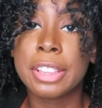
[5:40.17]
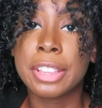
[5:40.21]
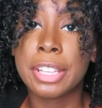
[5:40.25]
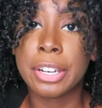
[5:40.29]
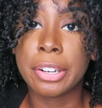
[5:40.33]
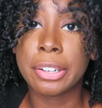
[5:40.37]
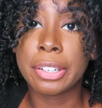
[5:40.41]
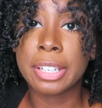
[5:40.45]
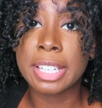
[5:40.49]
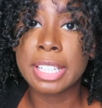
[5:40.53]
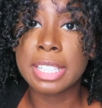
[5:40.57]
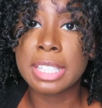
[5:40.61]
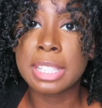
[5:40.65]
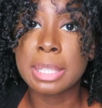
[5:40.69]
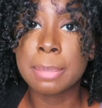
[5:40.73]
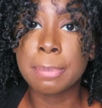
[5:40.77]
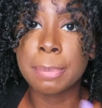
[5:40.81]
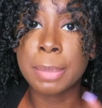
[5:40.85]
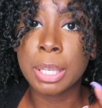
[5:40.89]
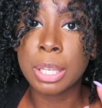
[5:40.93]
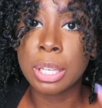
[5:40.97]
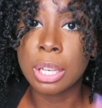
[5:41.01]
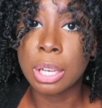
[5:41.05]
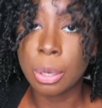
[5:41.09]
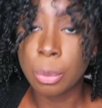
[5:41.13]
there needs to
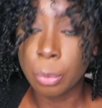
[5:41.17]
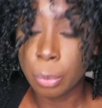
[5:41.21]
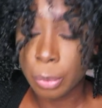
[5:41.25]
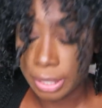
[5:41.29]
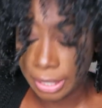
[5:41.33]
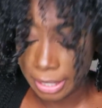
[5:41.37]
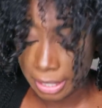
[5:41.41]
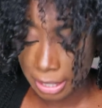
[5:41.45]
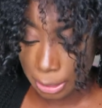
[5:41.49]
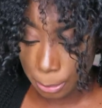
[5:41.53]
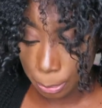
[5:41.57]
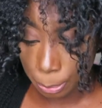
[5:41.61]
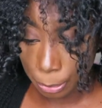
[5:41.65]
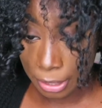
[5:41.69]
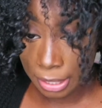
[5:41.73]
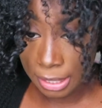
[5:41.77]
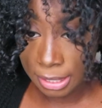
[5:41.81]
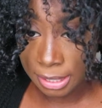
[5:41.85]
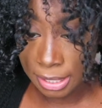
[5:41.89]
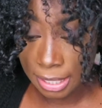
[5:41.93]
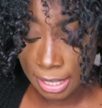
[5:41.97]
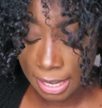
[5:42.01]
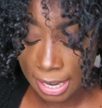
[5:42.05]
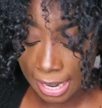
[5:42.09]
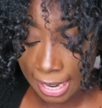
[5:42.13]
be a witness
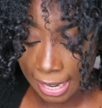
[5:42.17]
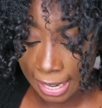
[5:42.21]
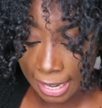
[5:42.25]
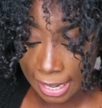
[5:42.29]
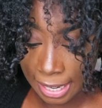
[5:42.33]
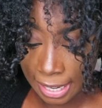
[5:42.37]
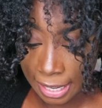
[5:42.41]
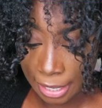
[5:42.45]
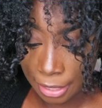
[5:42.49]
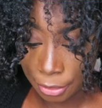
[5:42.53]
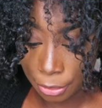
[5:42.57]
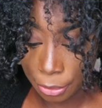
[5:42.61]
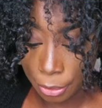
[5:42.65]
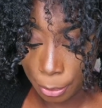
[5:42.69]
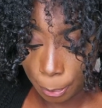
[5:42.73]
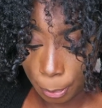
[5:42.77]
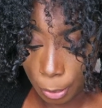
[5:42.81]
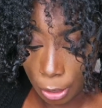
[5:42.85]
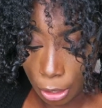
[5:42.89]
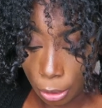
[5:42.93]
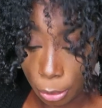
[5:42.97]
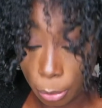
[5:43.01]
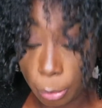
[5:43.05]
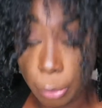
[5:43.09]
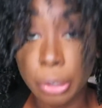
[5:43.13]
present and the
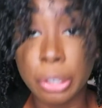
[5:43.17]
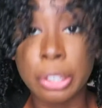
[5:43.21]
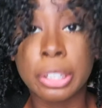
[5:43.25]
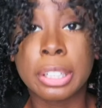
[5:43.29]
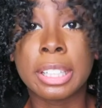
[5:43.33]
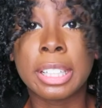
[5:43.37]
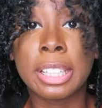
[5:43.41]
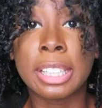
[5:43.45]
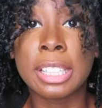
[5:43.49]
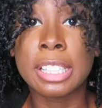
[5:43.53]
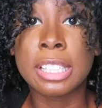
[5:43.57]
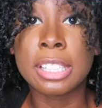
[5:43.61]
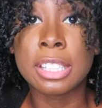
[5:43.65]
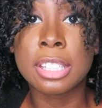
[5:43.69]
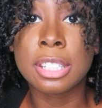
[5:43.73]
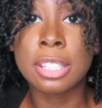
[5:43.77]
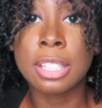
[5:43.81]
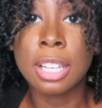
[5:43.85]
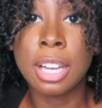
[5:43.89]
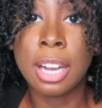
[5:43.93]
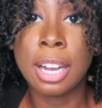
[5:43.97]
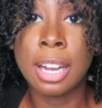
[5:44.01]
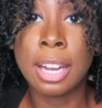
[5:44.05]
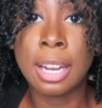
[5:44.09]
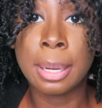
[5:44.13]
borrower needs
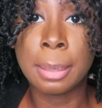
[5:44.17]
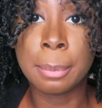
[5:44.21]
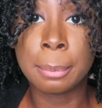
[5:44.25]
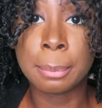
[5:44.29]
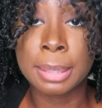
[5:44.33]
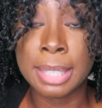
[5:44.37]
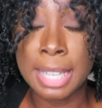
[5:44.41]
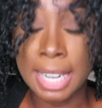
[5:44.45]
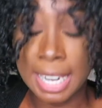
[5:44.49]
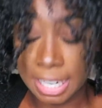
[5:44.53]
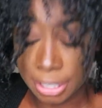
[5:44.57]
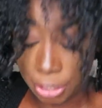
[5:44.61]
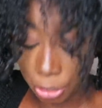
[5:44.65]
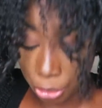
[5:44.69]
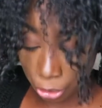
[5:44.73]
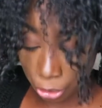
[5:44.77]
cash